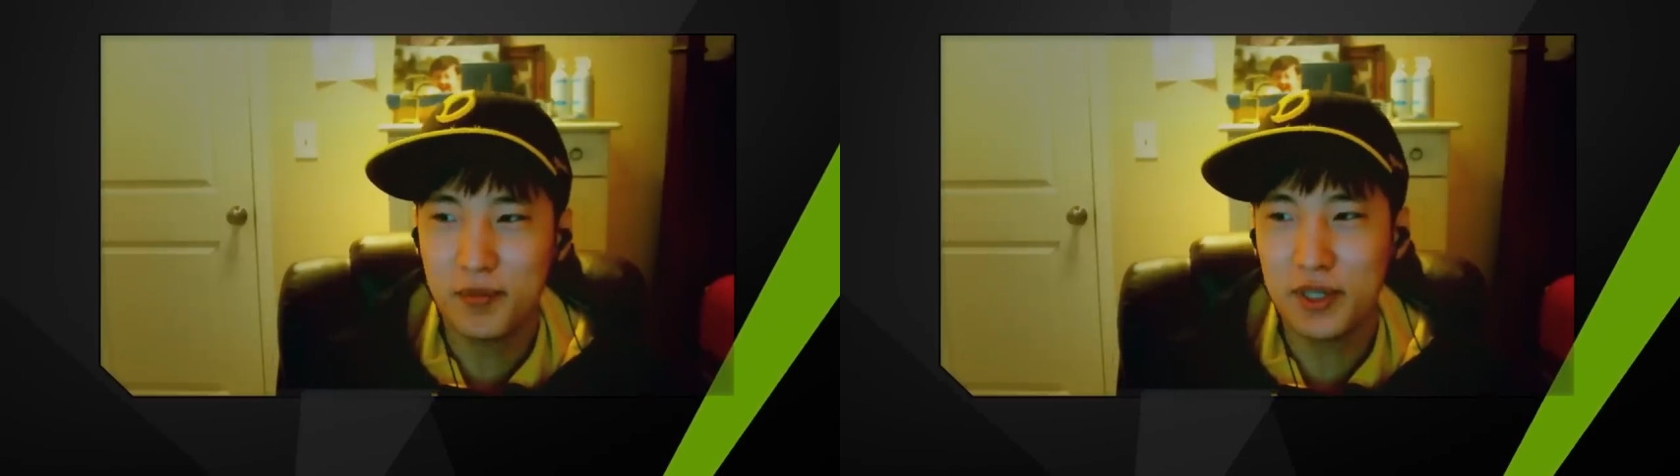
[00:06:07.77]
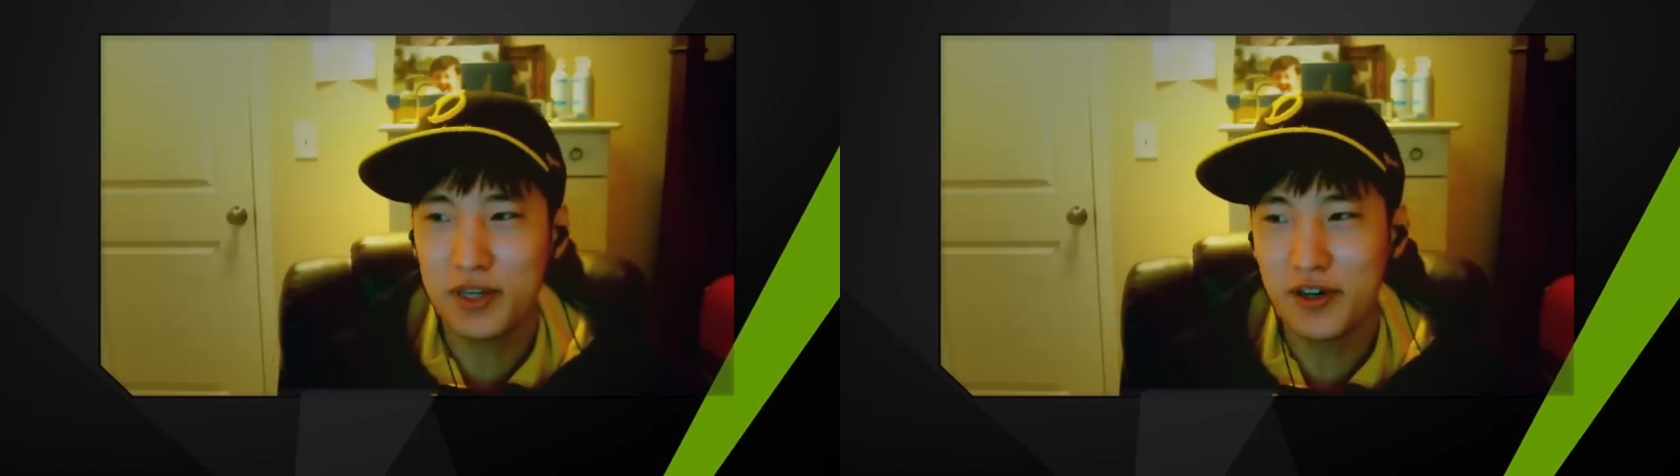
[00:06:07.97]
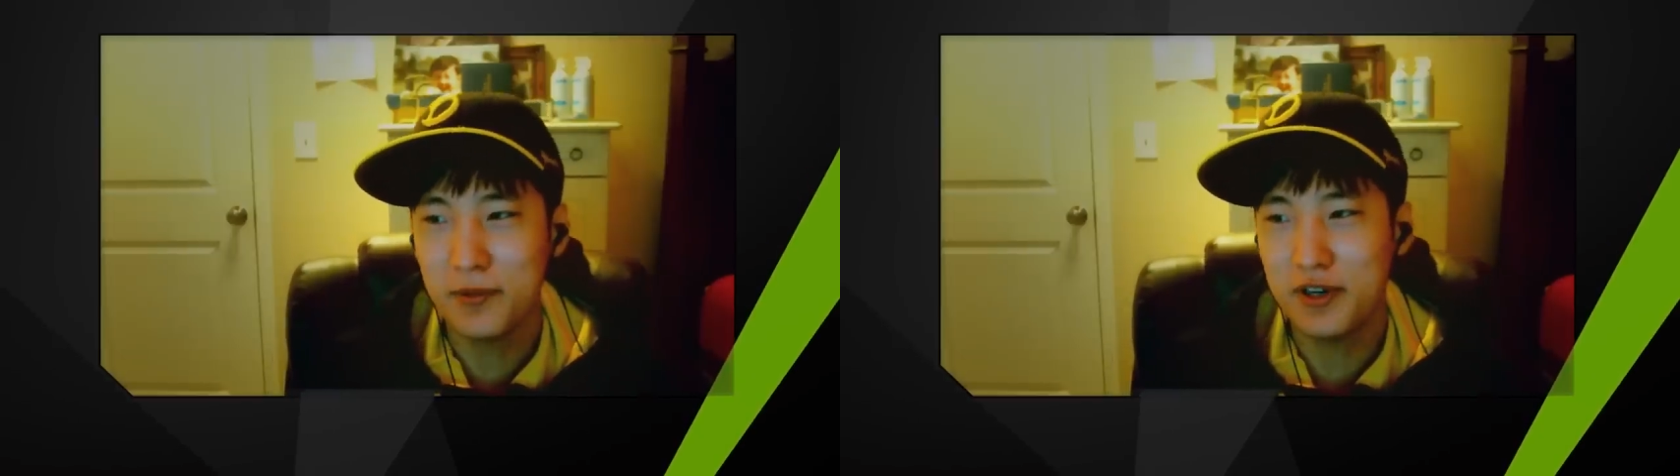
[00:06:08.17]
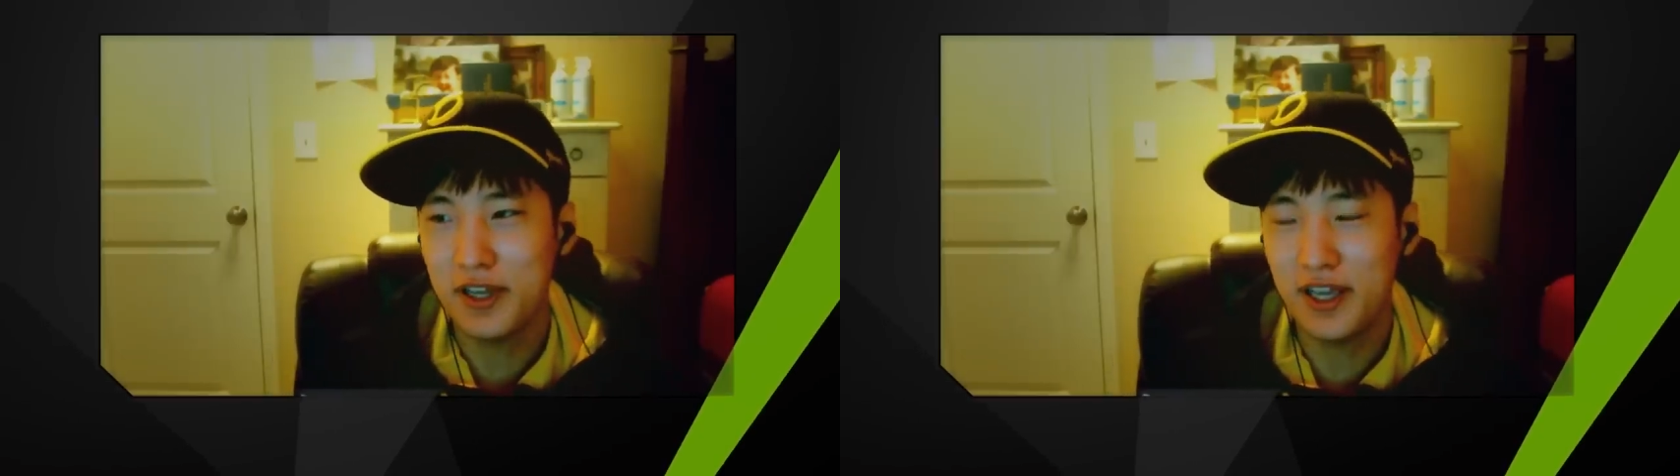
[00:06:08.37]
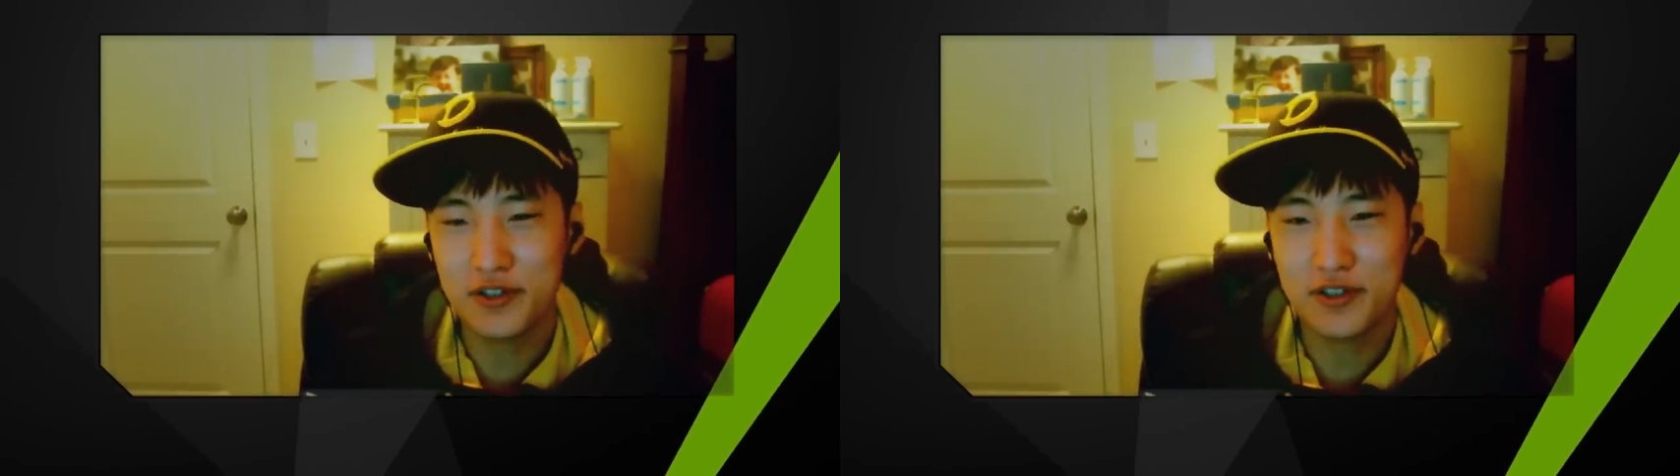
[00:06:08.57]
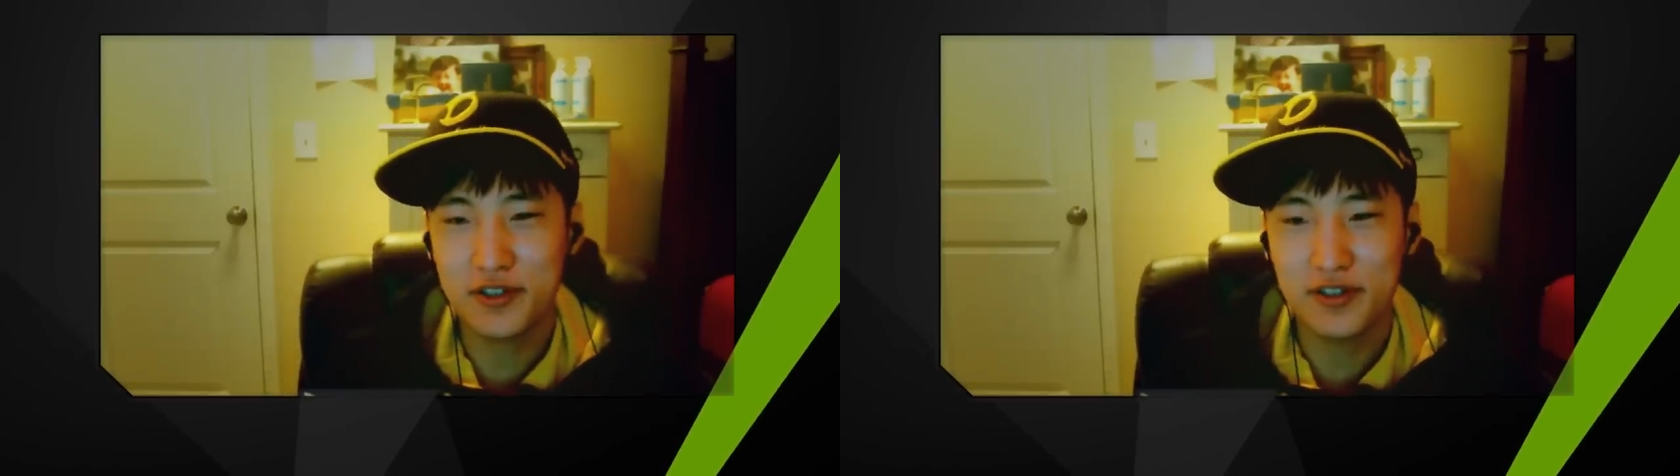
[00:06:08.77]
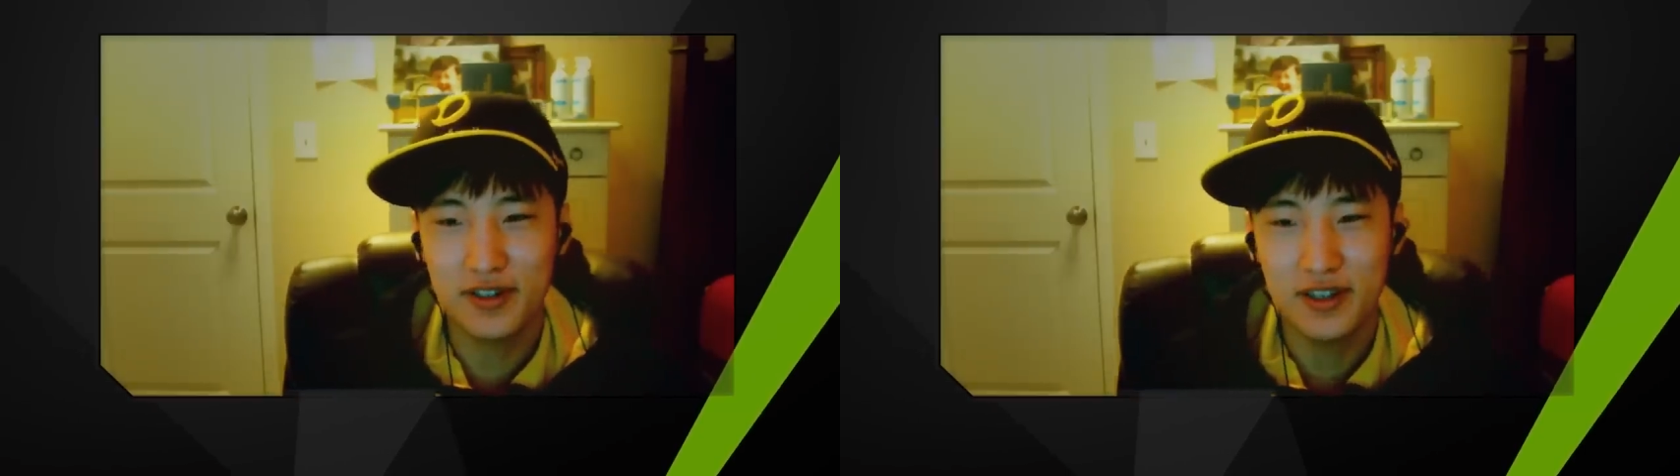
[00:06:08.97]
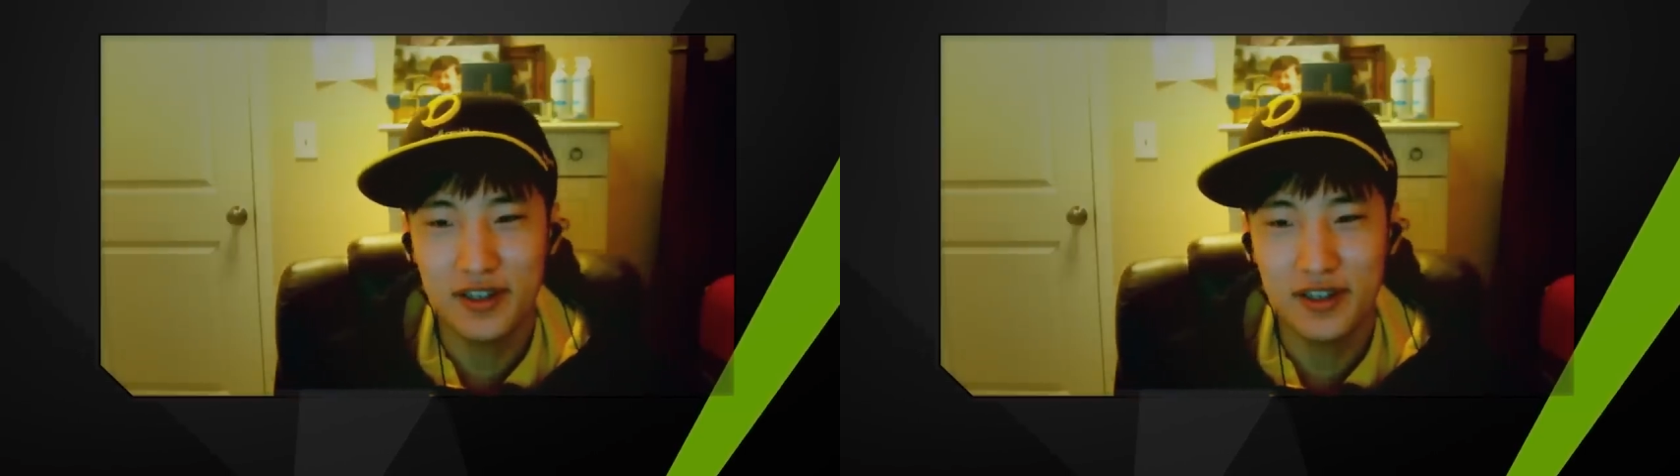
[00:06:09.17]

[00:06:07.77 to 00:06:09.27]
become an actual